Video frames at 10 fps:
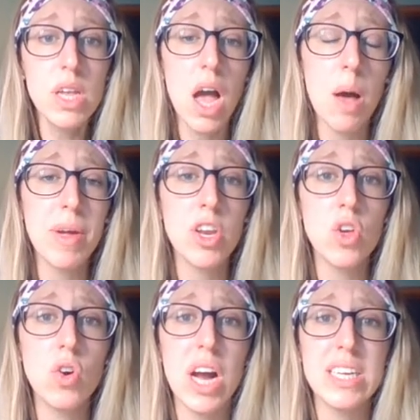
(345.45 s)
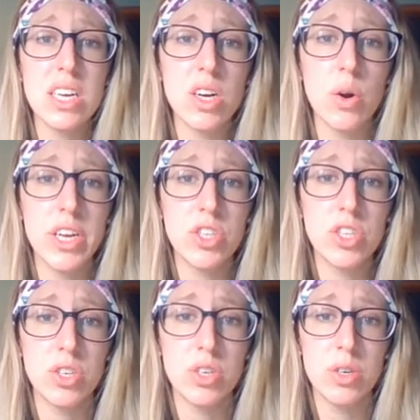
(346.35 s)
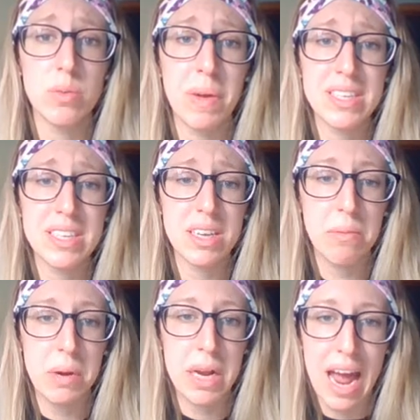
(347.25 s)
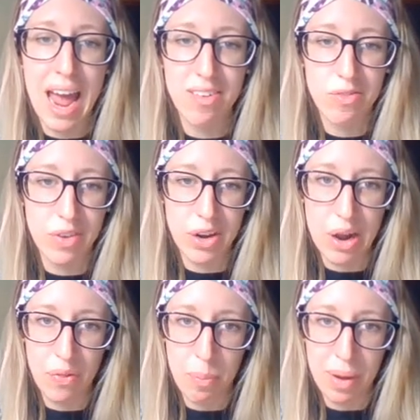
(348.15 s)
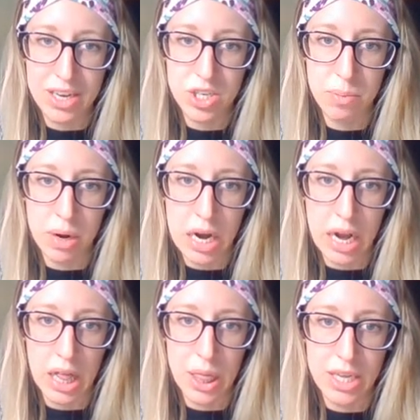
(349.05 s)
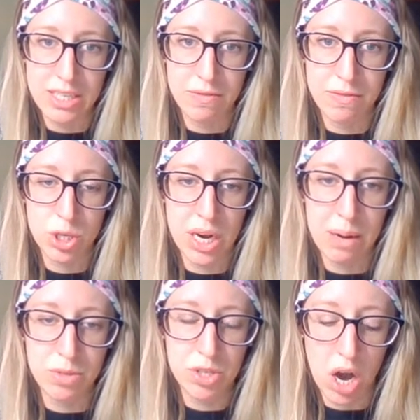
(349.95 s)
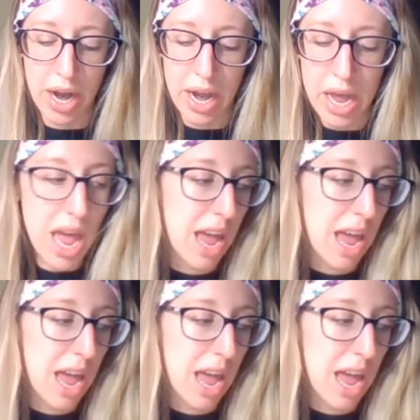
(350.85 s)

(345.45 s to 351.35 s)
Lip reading: And you guys are going to basically read, I haven't figured out the page number on this version, I'm sorry.